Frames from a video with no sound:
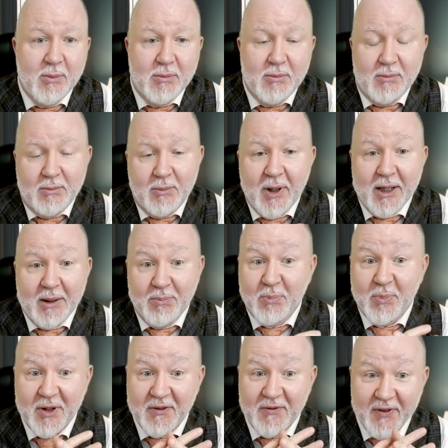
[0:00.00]
by
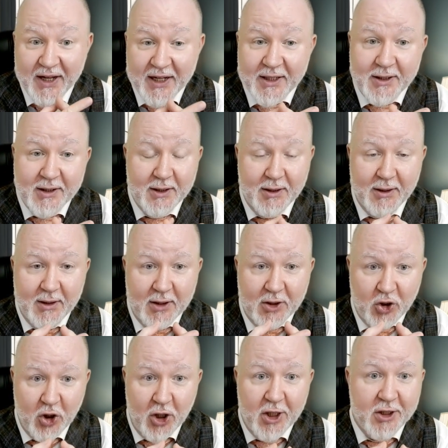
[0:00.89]
preventing the
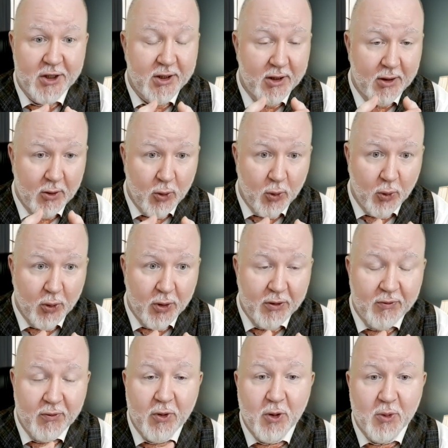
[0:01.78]
judge, the
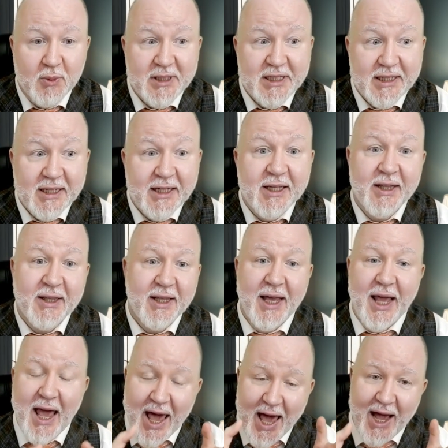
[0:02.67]
court, from seeing
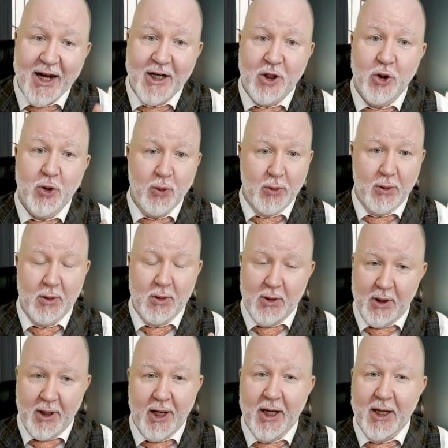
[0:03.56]
the actual
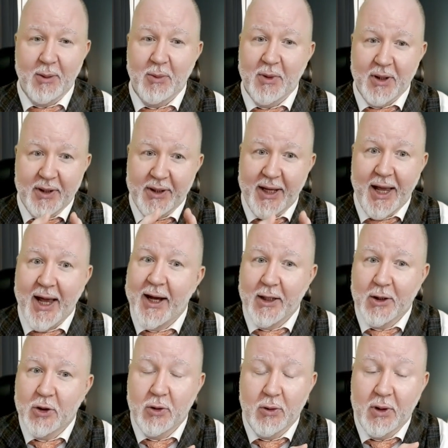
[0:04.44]
claim and the
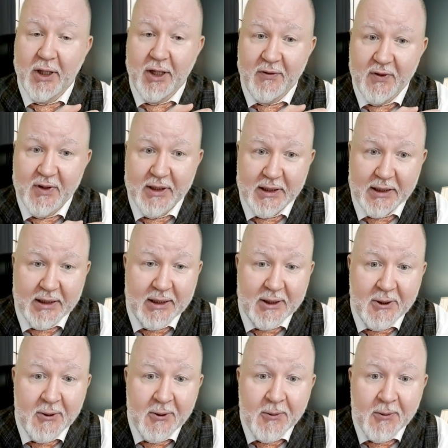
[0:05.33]
actual evidence.